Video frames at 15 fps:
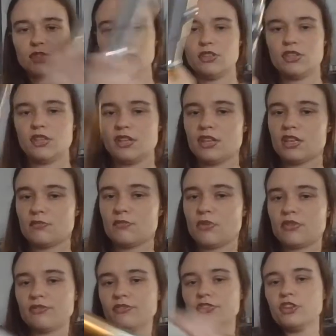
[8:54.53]
You can get a more
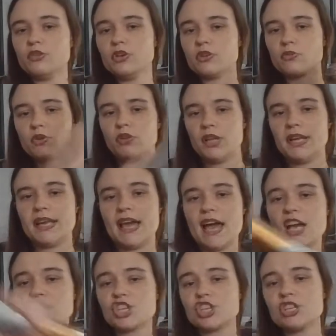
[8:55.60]
fluid rolling
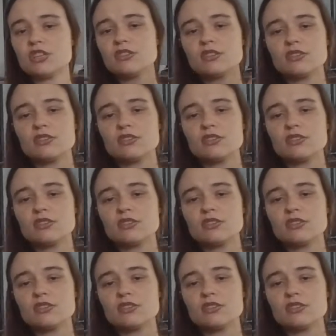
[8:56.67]
action.